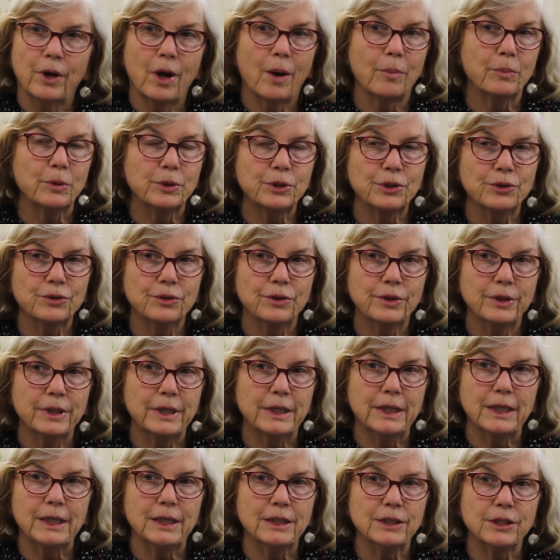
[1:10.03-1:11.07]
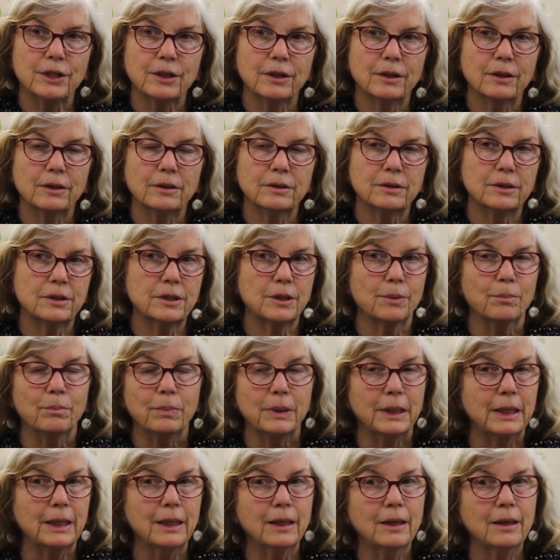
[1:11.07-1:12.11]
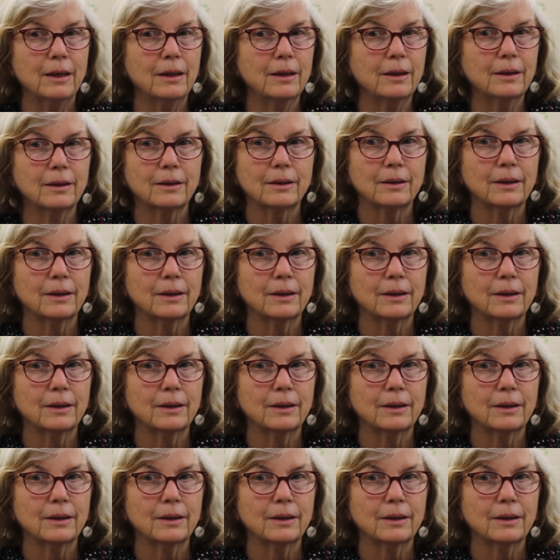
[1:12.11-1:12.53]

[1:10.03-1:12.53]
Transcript: opportunity to be